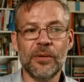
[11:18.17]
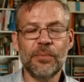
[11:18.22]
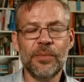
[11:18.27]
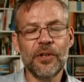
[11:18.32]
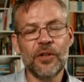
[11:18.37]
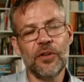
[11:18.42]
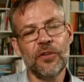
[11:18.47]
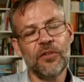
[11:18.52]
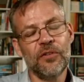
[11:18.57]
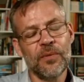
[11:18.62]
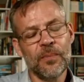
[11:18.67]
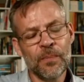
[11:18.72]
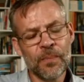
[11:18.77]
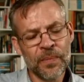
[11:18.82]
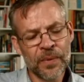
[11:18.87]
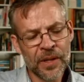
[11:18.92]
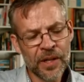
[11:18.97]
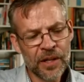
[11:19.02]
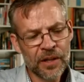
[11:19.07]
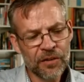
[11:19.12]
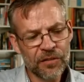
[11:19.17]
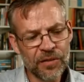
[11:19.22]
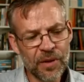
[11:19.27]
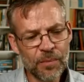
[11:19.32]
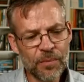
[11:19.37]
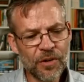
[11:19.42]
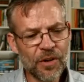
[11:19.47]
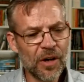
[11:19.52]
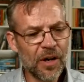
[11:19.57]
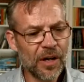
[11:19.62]
Because
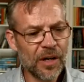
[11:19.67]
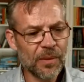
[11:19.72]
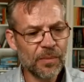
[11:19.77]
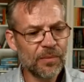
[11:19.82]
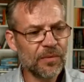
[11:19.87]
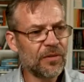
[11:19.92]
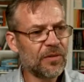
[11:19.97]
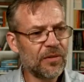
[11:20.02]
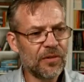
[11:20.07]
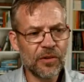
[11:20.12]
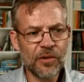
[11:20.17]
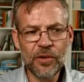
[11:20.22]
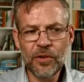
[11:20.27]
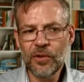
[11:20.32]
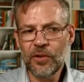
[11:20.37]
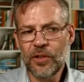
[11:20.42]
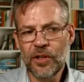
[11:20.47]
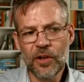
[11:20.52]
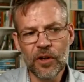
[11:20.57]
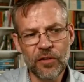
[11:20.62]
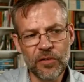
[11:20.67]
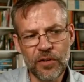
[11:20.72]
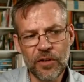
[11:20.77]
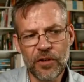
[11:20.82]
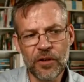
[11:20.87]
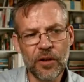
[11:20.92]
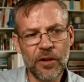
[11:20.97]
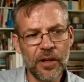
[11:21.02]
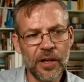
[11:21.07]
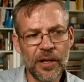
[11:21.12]
sometimes, the Aussie
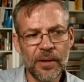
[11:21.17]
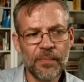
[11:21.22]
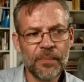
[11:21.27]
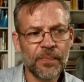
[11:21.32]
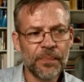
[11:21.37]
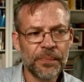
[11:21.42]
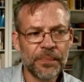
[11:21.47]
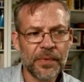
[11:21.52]
dollar